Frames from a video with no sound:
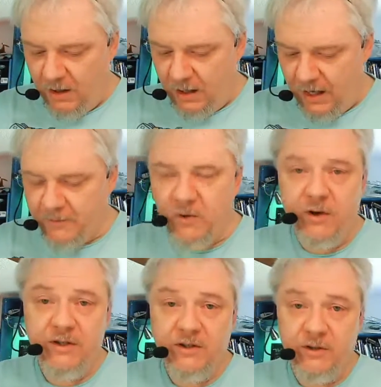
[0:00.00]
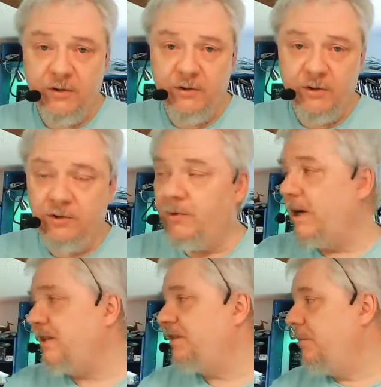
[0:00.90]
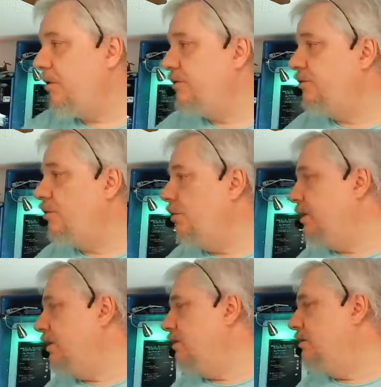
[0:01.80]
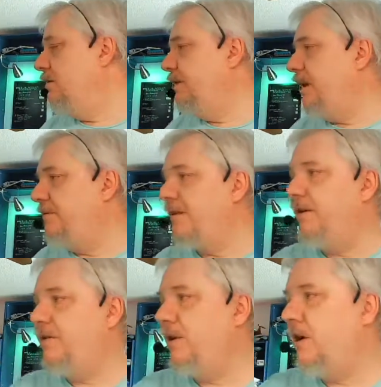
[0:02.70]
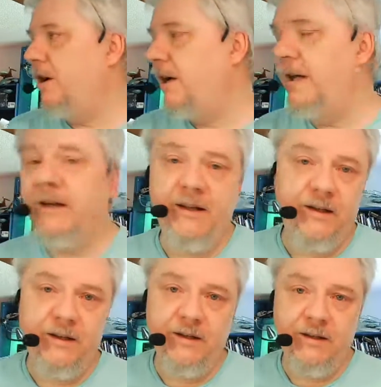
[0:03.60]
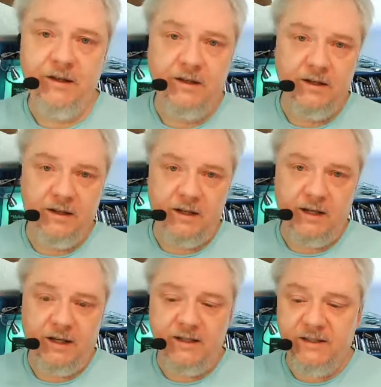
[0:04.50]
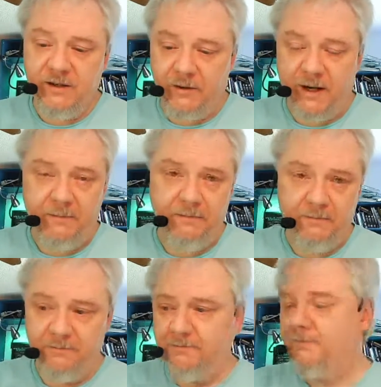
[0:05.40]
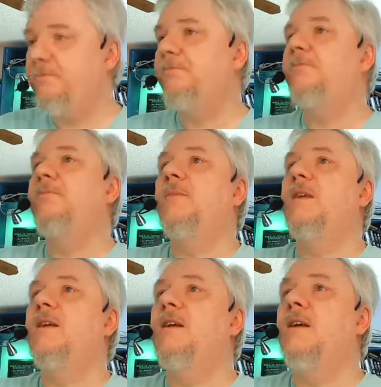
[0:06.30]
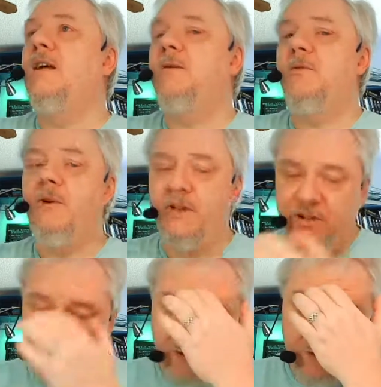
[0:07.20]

I'm going to do a small tutorial that I found on Instagram. And I'm going to